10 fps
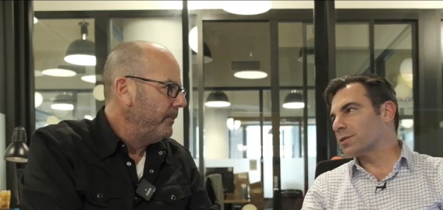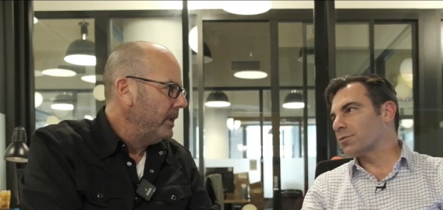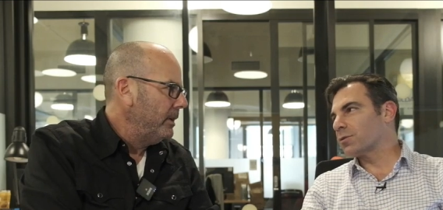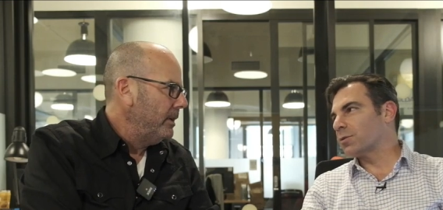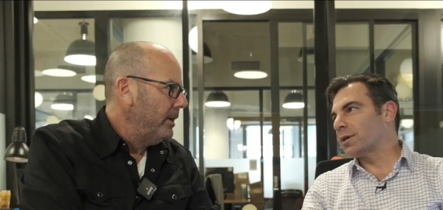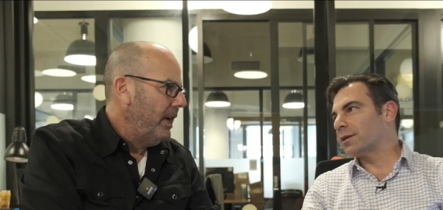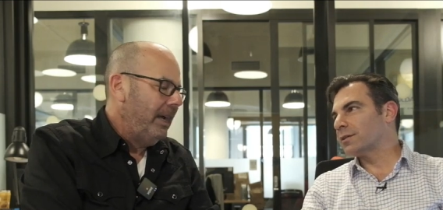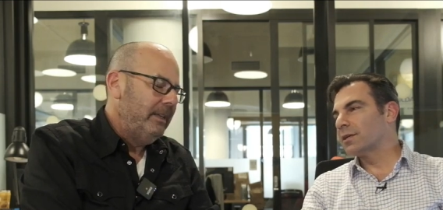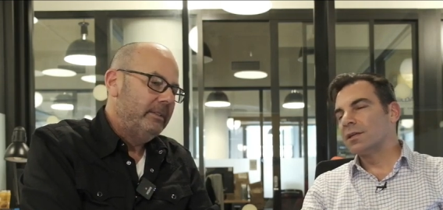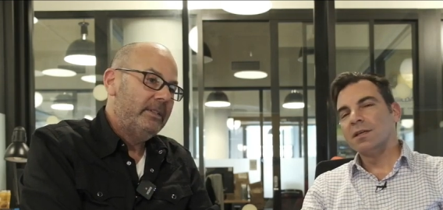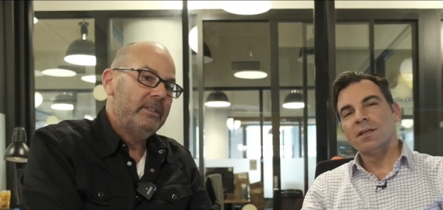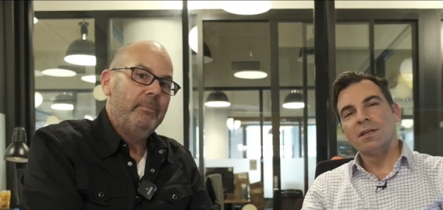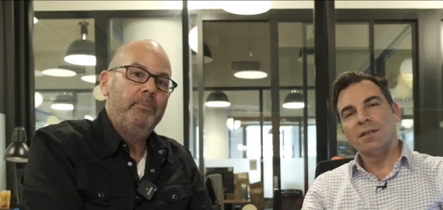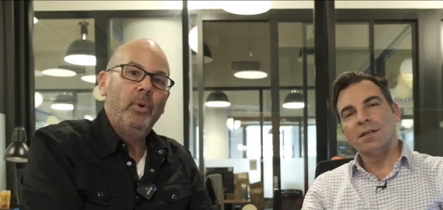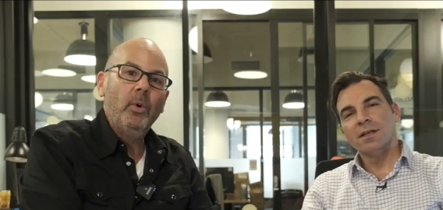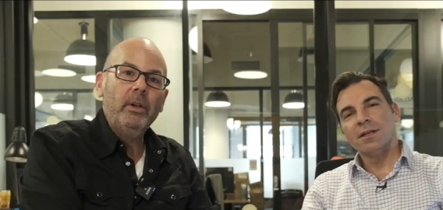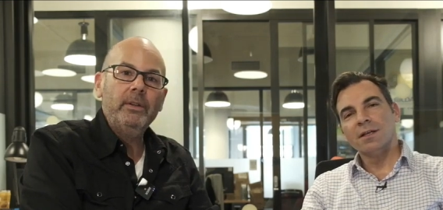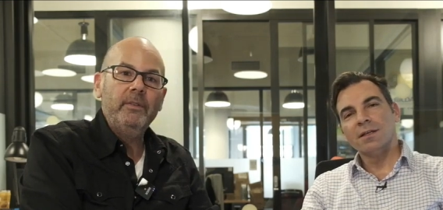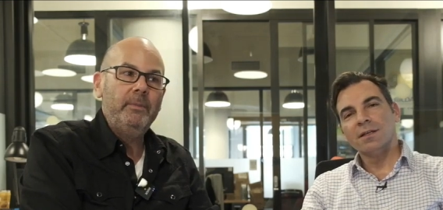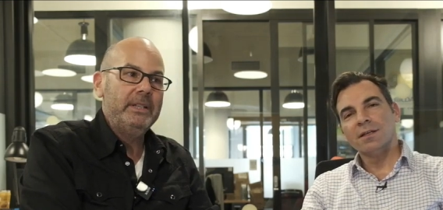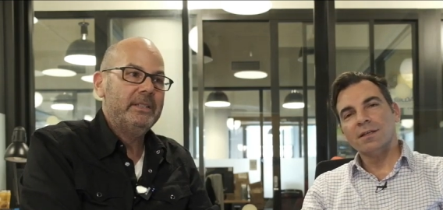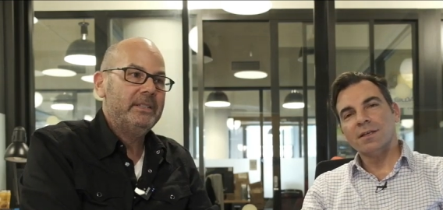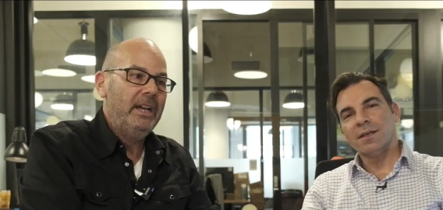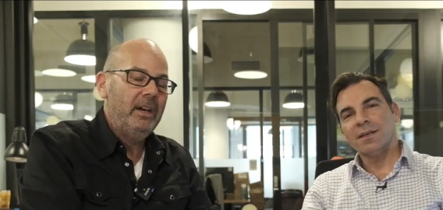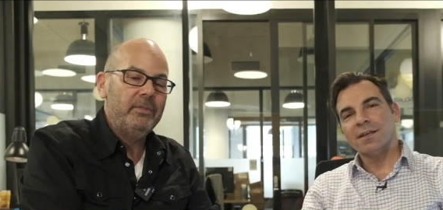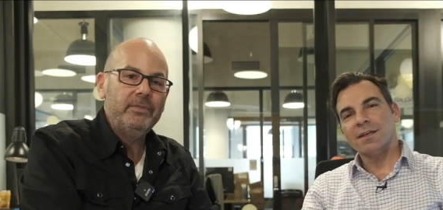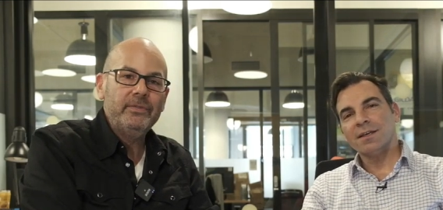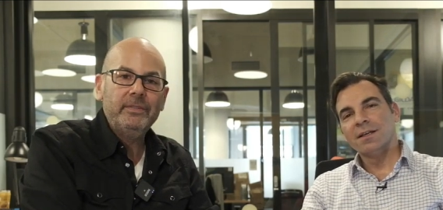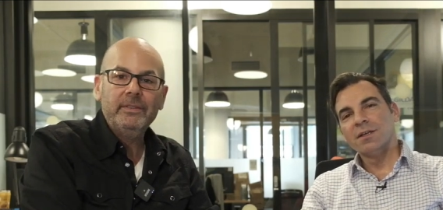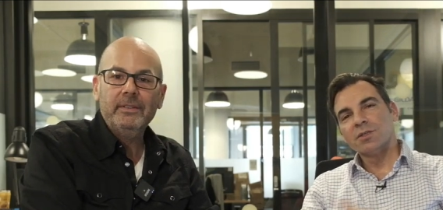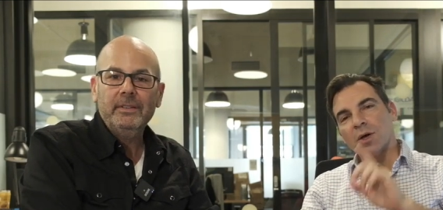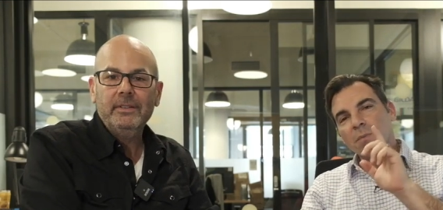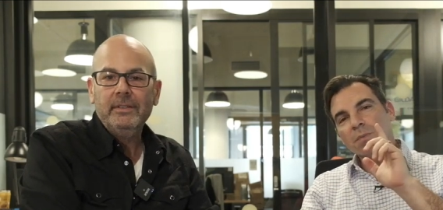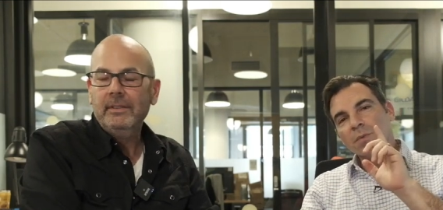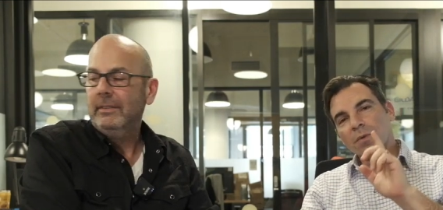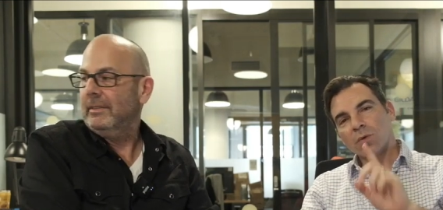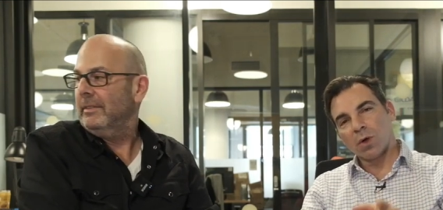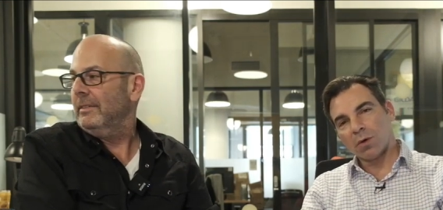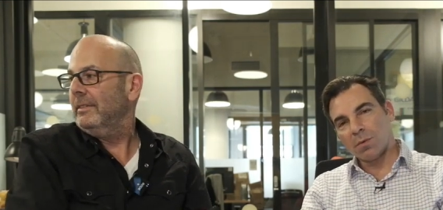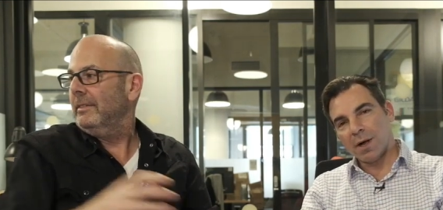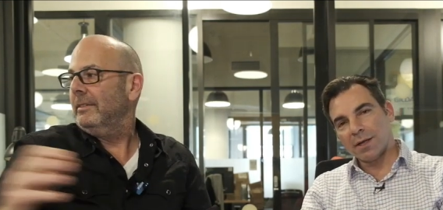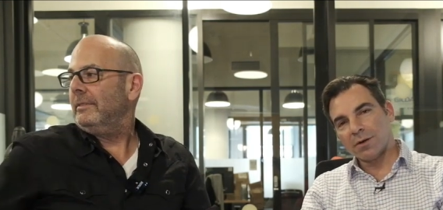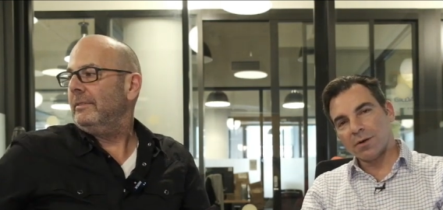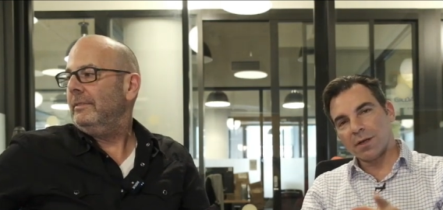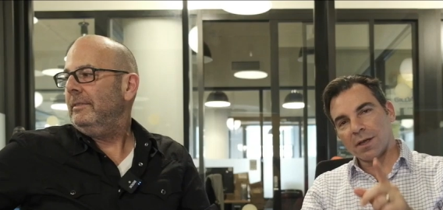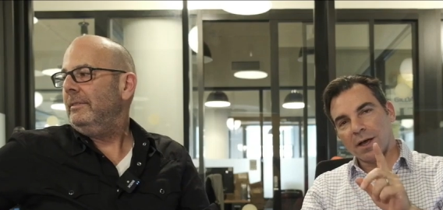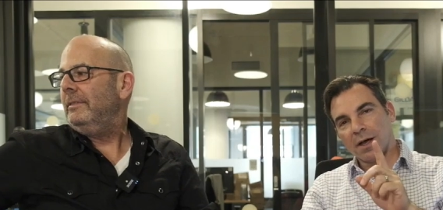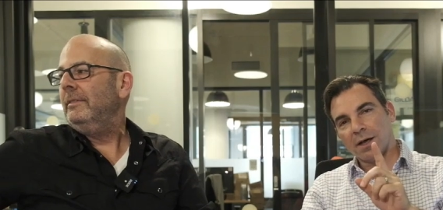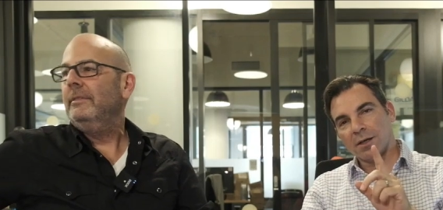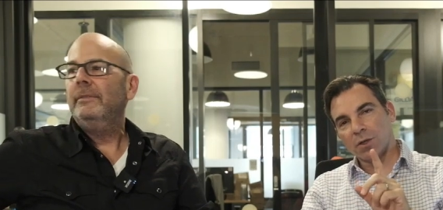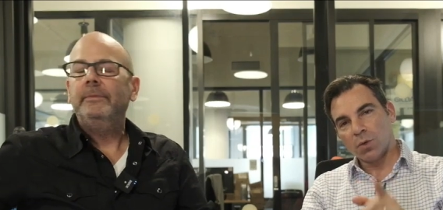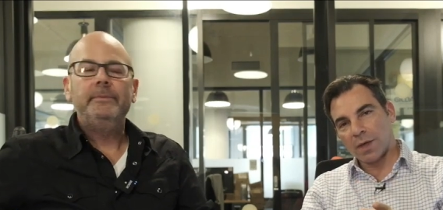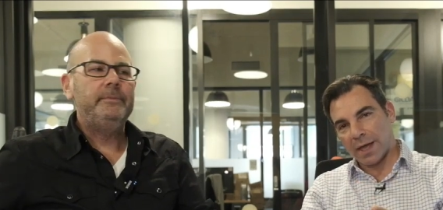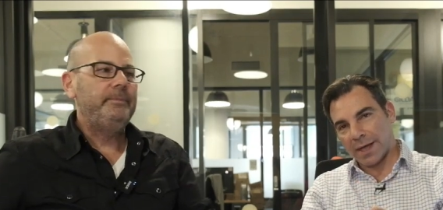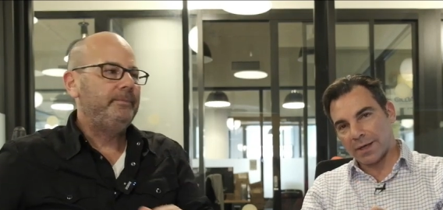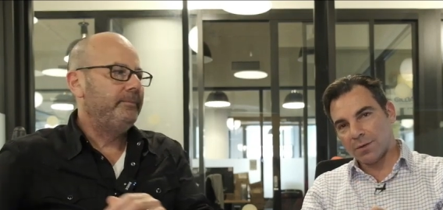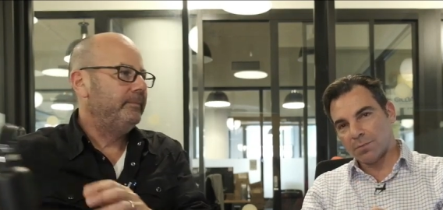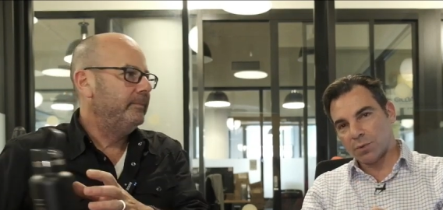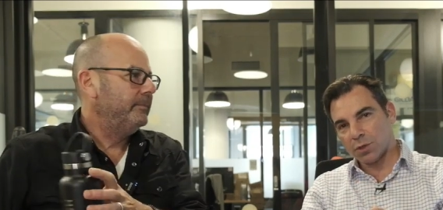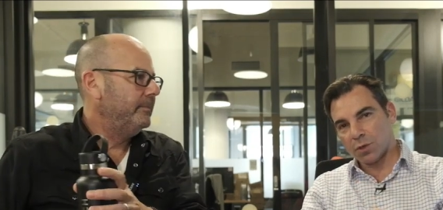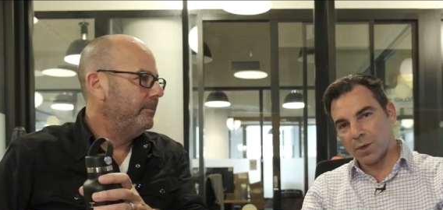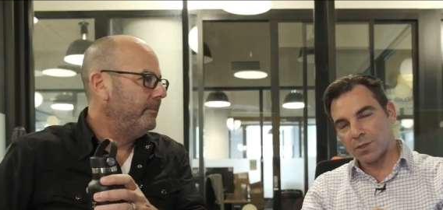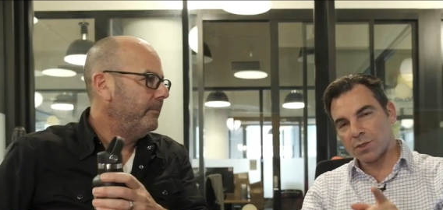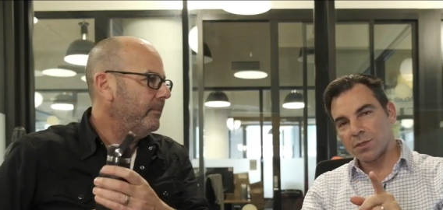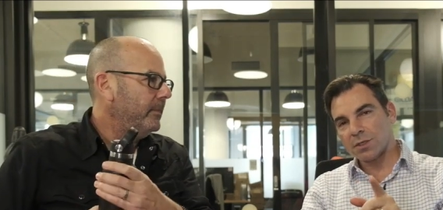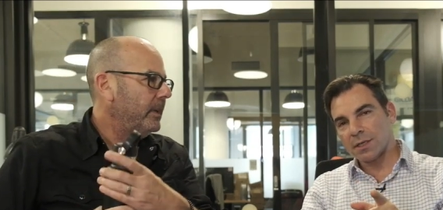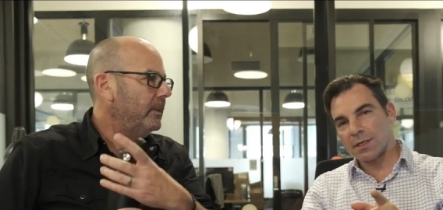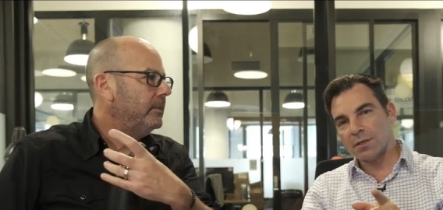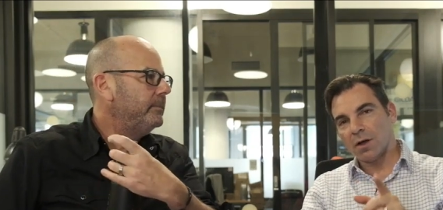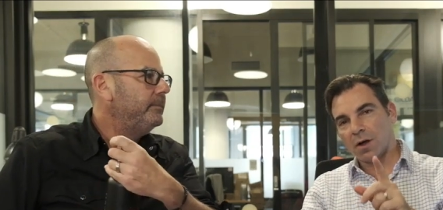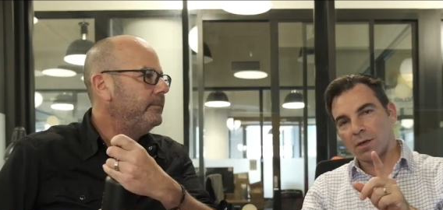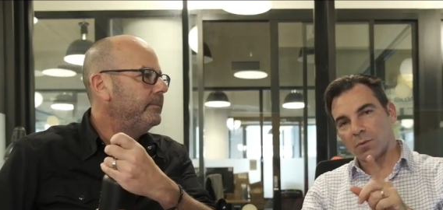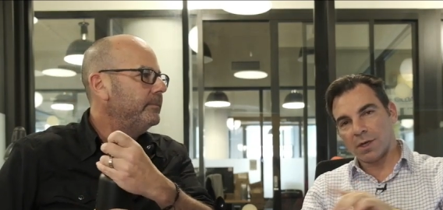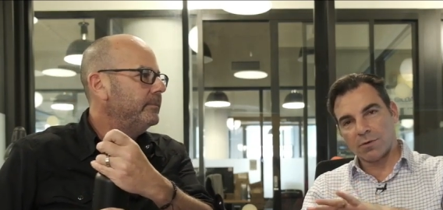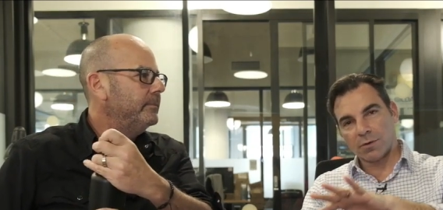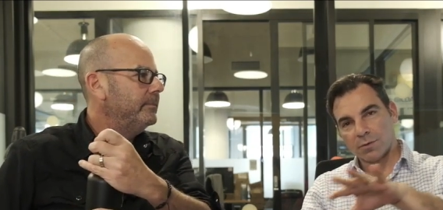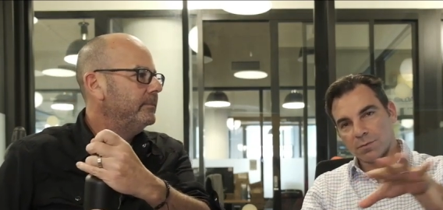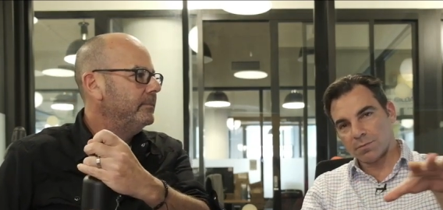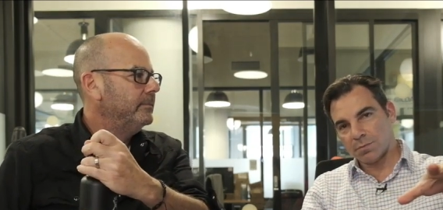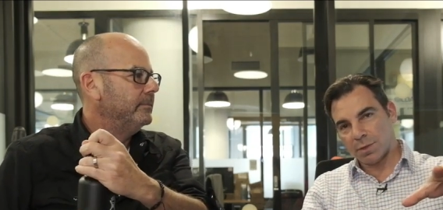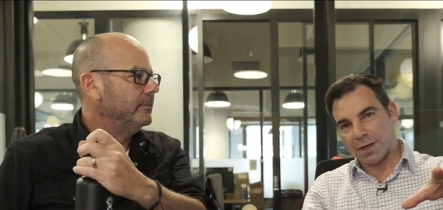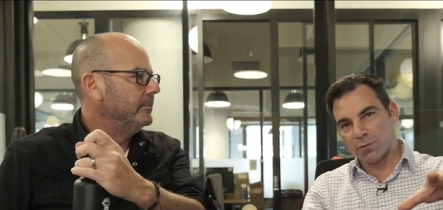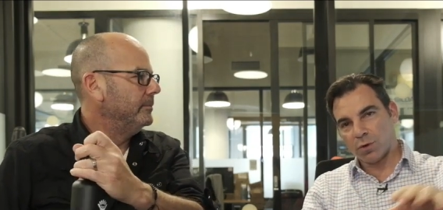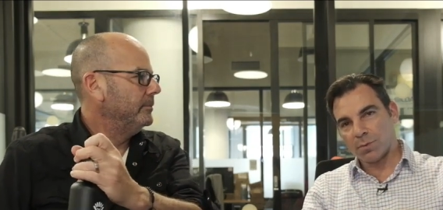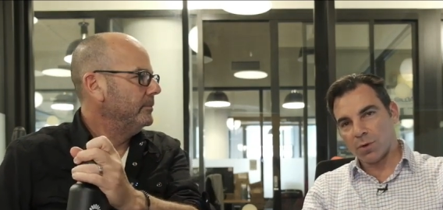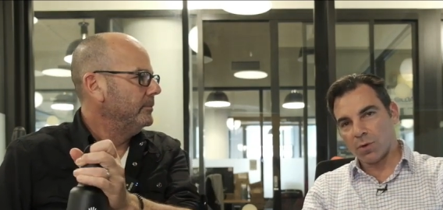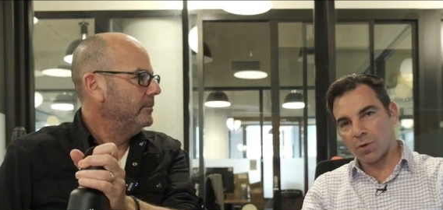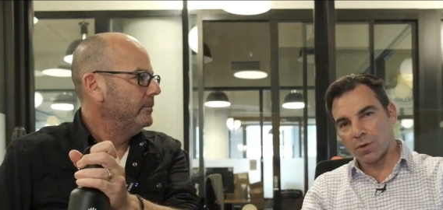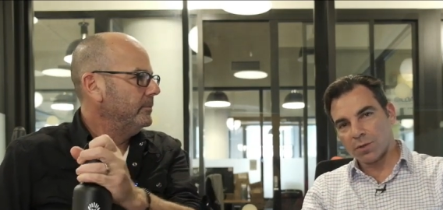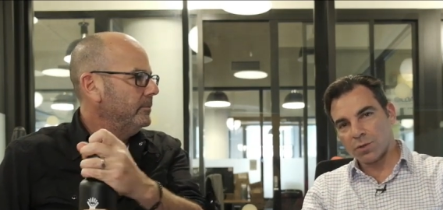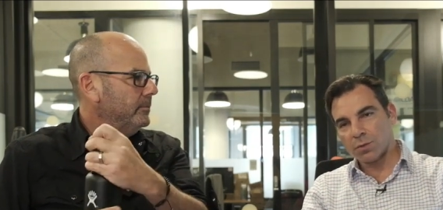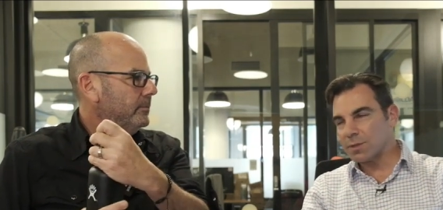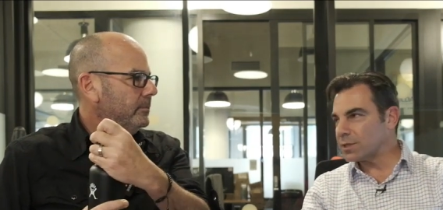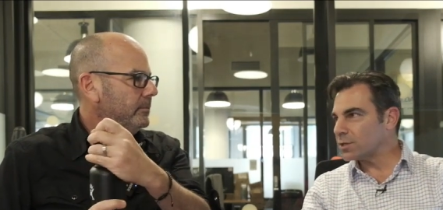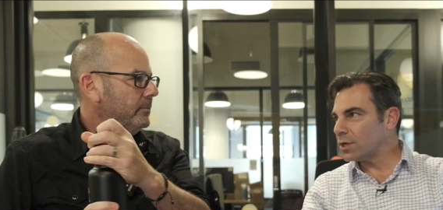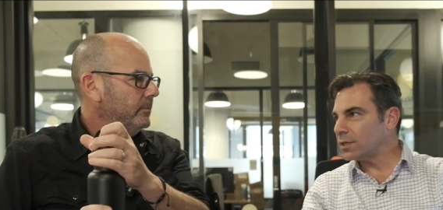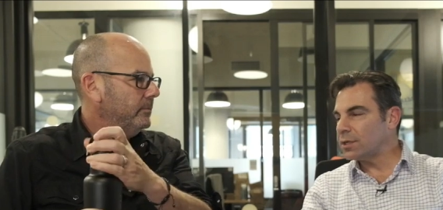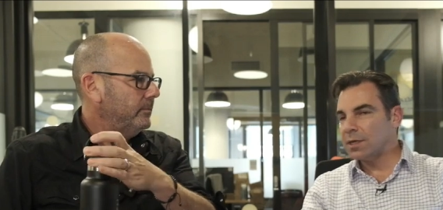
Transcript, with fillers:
Speaker 1: after a while. I'm just bored of myself. Yeah. So, quick reminder: uh, you can put your questions in on whatever platform you're consuming this on,